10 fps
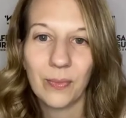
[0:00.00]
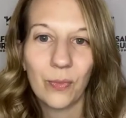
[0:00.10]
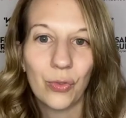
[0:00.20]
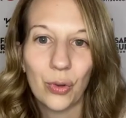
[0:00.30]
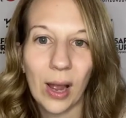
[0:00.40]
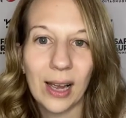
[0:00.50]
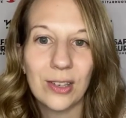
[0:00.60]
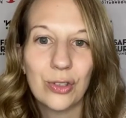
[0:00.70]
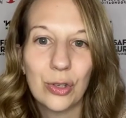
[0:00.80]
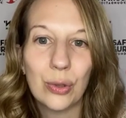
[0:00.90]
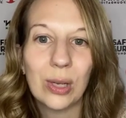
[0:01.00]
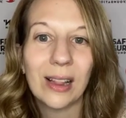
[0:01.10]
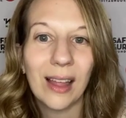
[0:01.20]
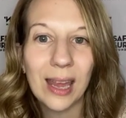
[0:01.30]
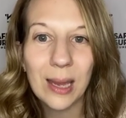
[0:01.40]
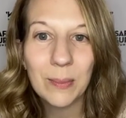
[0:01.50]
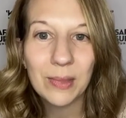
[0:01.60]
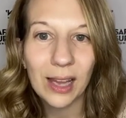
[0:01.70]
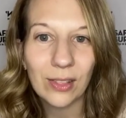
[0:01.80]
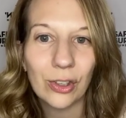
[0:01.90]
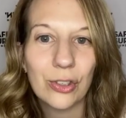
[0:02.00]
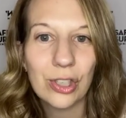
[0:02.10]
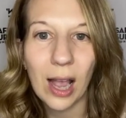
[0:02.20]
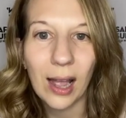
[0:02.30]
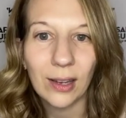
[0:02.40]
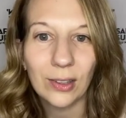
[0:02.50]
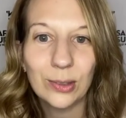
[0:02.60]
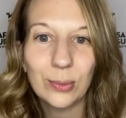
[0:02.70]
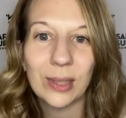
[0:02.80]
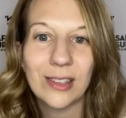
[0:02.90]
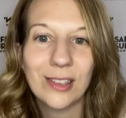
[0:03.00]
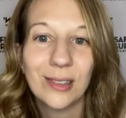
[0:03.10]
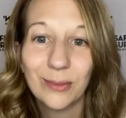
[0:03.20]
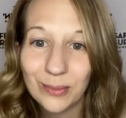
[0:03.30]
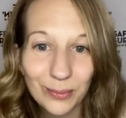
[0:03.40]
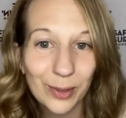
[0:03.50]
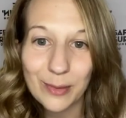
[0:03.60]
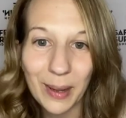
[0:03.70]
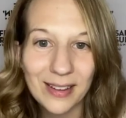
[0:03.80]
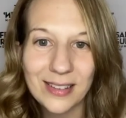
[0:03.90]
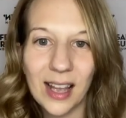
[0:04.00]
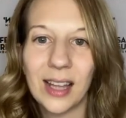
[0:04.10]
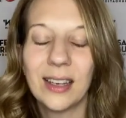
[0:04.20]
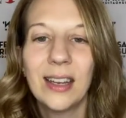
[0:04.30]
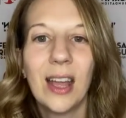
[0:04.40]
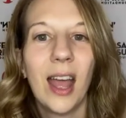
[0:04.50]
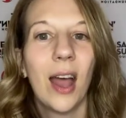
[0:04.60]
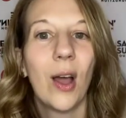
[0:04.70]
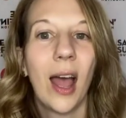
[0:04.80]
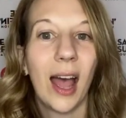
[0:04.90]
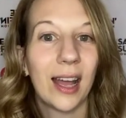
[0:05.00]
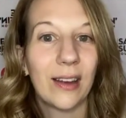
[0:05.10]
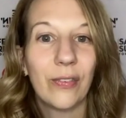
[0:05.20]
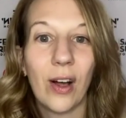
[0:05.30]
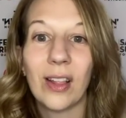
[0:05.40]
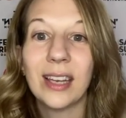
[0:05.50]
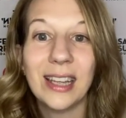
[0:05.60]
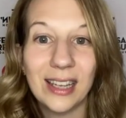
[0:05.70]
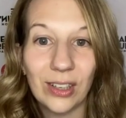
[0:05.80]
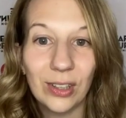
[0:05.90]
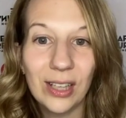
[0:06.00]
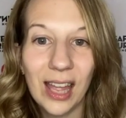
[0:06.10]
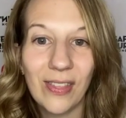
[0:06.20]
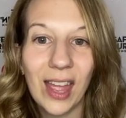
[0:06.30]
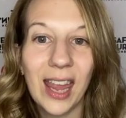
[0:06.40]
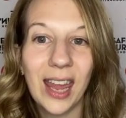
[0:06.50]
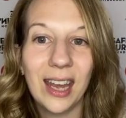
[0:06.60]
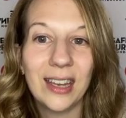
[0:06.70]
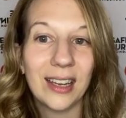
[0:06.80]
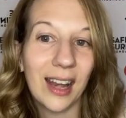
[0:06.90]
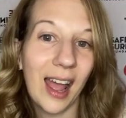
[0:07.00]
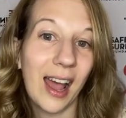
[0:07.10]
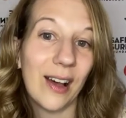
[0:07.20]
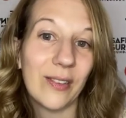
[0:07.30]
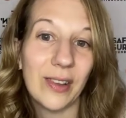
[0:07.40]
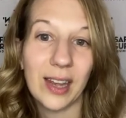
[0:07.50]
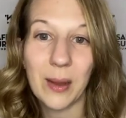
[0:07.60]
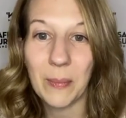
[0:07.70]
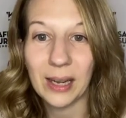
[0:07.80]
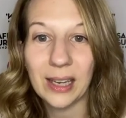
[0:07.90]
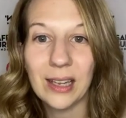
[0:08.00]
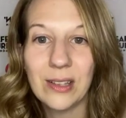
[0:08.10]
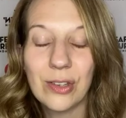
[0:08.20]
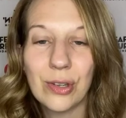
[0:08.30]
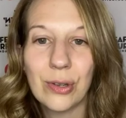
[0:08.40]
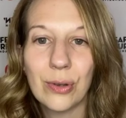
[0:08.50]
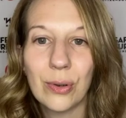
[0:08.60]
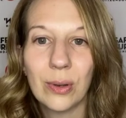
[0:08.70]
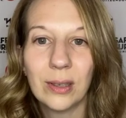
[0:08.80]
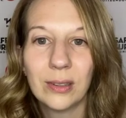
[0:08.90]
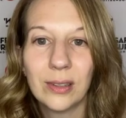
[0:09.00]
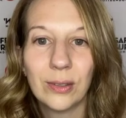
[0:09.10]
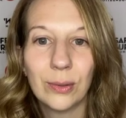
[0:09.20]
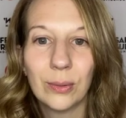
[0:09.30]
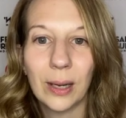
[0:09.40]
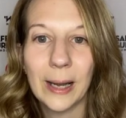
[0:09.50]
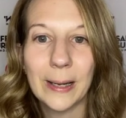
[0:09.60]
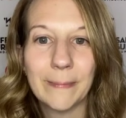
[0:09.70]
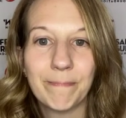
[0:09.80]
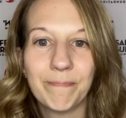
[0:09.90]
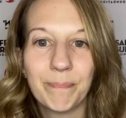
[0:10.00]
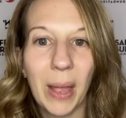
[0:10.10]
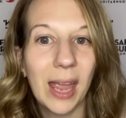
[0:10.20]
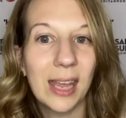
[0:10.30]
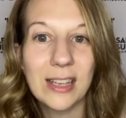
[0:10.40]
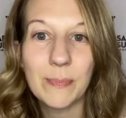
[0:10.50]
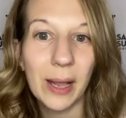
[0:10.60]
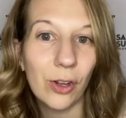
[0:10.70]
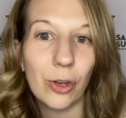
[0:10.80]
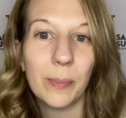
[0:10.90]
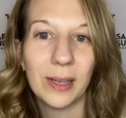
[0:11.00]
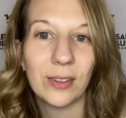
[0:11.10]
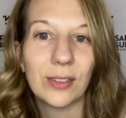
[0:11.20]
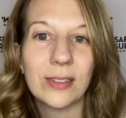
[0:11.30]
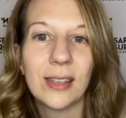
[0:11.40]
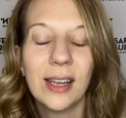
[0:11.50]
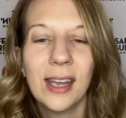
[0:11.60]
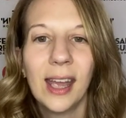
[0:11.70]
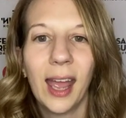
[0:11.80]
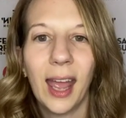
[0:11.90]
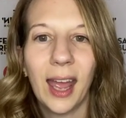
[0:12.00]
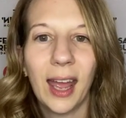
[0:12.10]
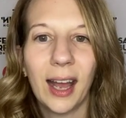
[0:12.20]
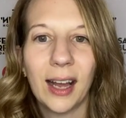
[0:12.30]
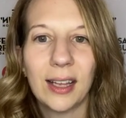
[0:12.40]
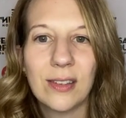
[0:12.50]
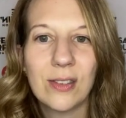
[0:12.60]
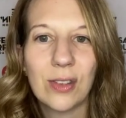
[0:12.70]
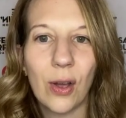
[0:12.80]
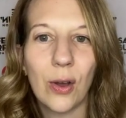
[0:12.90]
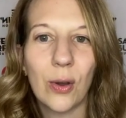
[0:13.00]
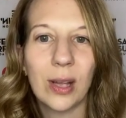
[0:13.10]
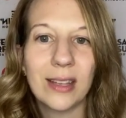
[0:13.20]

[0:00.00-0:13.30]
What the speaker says: tried to claim that their child, which was my son, had fallen ill and they didn't have any money to pay his medical bills. And so it's